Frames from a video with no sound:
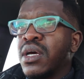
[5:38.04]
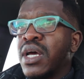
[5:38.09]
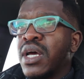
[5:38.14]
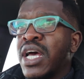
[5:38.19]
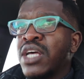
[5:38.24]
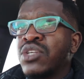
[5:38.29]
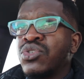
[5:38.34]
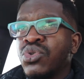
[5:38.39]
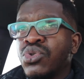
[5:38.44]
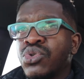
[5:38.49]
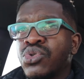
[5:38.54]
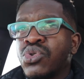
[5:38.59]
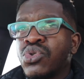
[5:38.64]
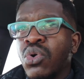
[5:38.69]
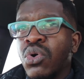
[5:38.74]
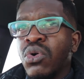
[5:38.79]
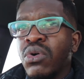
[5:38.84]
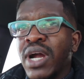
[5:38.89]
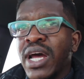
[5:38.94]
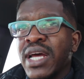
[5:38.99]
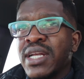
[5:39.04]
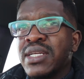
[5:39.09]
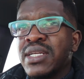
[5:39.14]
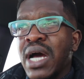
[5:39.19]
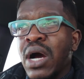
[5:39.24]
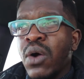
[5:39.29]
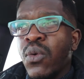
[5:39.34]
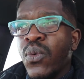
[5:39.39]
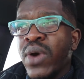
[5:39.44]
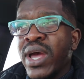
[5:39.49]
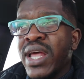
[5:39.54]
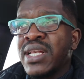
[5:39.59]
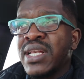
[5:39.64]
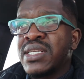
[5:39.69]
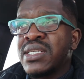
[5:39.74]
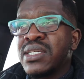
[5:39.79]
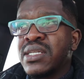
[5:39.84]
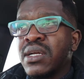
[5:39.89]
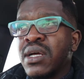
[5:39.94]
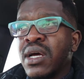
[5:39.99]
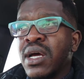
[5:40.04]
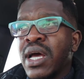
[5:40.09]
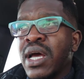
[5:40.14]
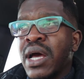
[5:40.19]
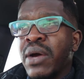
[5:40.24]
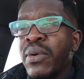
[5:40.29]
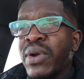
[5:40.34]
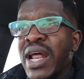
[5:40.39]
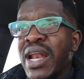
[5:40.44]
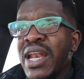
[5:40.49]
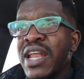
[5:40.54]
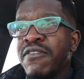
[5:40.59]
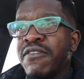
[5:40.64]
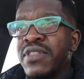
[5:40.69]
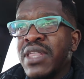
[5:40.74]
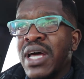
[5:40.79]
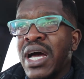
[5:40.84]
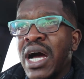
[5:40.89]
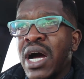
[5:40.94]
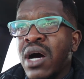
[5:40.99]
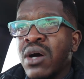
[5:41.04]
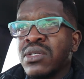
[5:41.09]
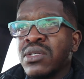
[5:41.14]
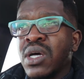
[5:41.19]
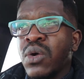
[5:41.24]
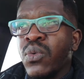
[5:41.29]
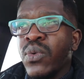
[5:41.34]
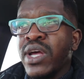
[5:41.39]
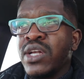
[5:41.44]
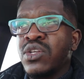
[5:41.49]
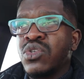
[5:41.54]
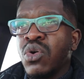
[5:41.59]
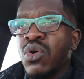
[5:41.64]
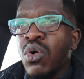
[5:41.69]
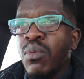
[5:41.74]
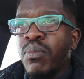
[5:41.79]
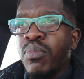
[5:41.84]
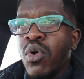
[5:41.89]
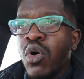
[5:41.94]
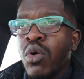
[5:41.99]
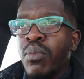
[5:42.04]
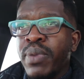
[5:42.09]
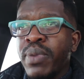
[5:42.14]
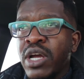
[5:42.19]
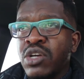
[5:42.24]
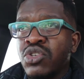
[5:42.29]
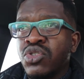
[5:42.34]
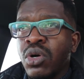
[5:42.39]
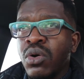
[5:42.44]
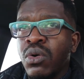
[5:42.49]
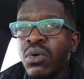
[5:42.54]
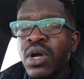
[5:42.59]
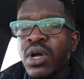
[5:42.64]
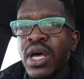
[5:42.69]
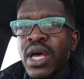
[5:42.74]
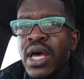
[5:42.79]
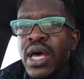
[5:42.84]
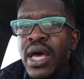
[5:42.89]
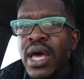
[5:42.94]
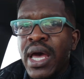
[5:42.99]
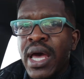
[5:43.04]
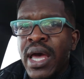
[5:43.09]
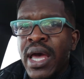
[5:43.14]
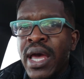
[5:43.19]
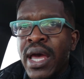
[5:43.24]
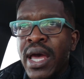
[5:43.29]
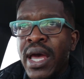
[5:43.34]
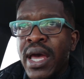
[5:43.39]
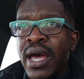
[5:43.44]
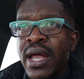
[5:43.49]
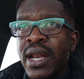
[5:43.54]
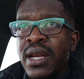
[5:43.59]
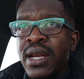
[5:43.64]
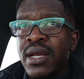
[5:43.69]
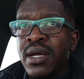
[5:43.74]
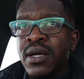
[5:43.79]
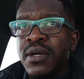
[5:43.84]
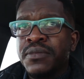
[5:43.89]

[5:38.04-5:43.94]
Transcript: as you saw, right, when I left the house, I went to go pour petrol, and